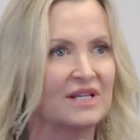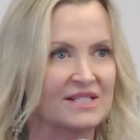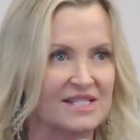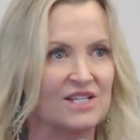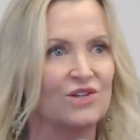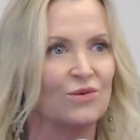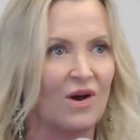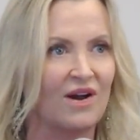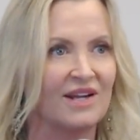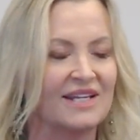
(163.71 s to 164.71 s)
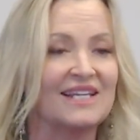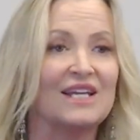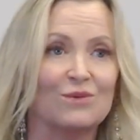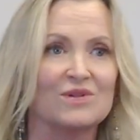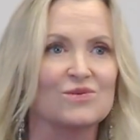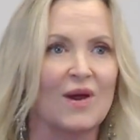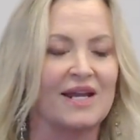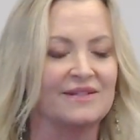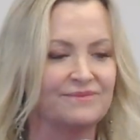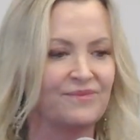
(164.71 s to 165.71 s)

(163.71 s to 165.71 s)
continue on. And he was right.